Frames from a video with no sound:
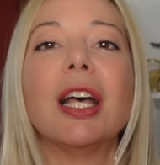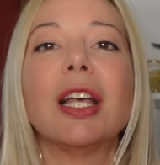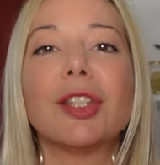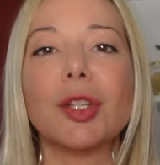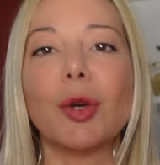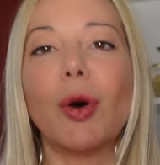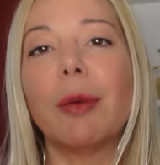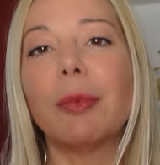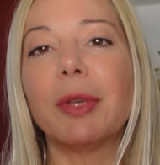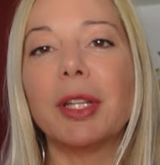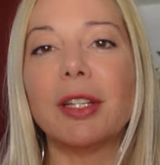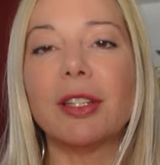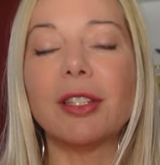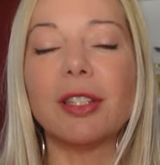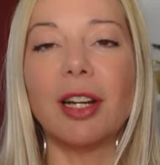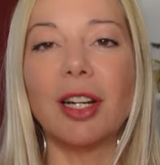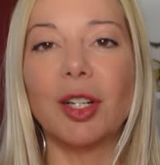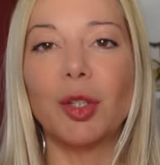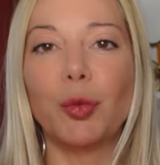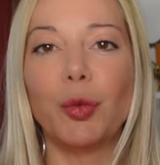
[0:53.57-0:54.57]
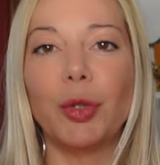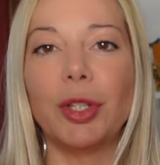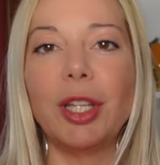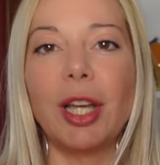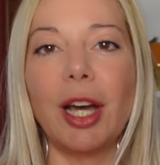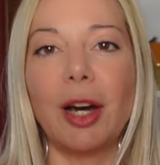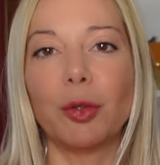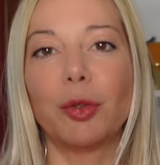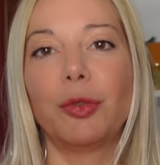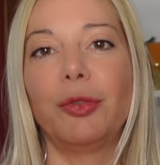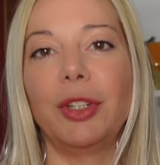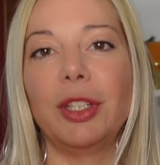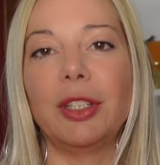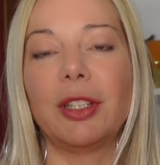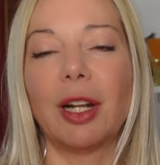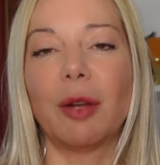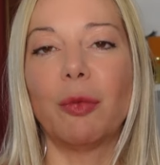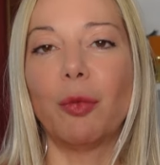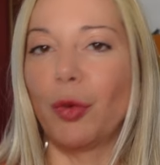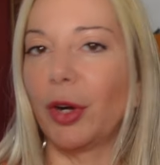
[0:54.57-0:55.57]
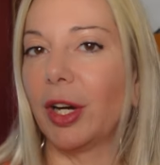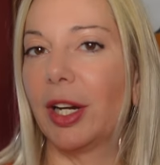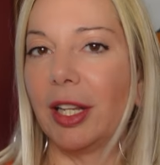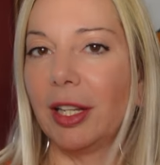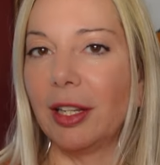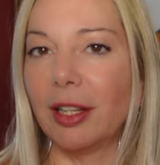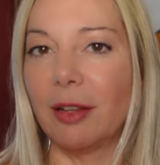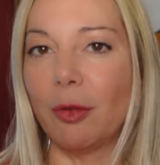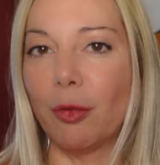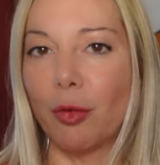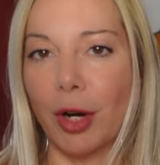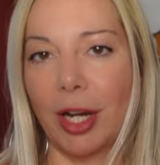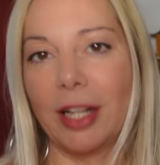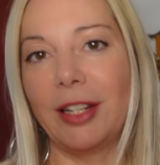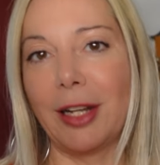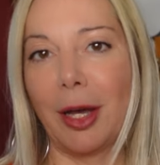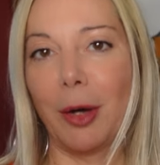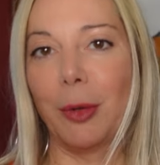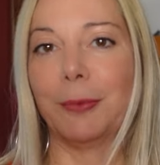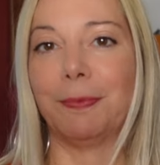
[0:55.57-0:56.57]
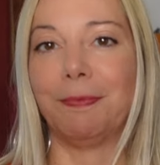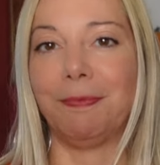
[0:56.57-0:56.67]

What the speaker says: So I'm going to start with the outfit that I'm wearing right now.